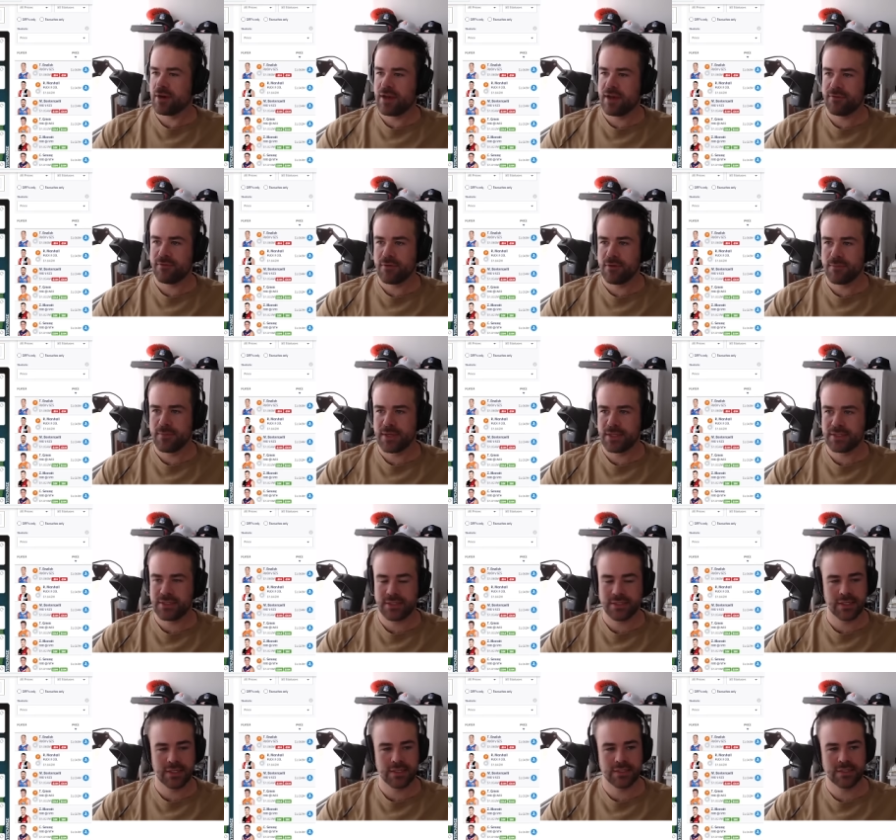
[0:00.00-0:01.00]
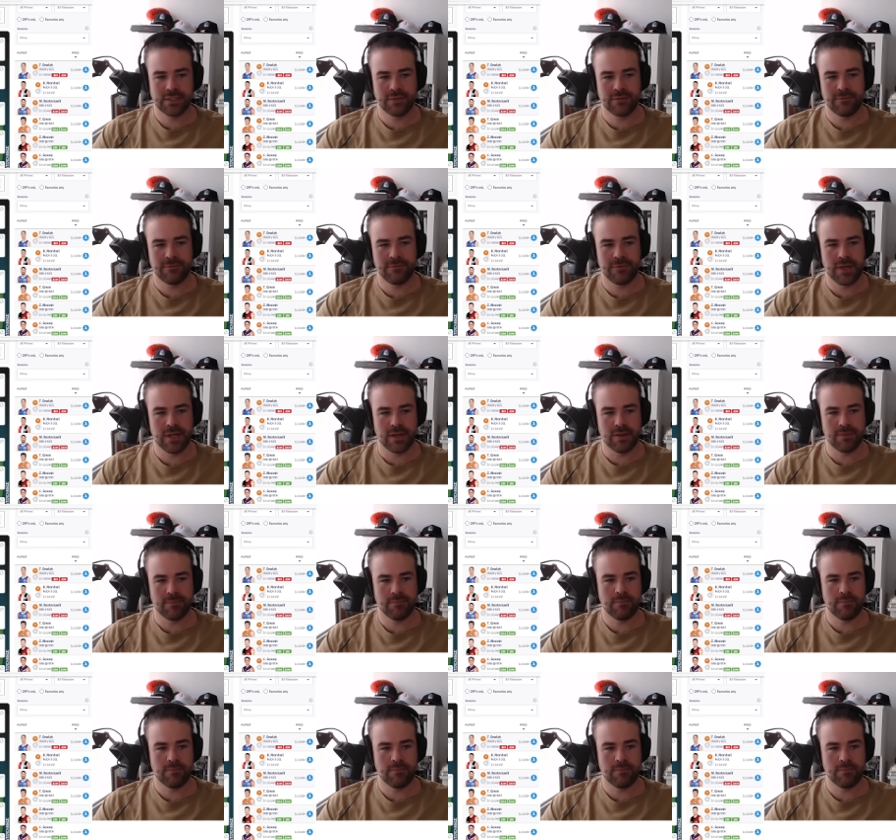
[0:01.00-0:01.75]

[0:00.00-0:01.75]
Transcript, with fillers: I have all my success and fun.